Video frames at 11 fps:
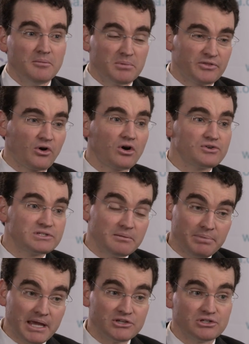But there are
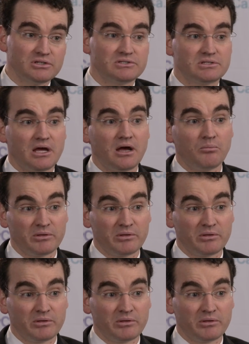some patients um,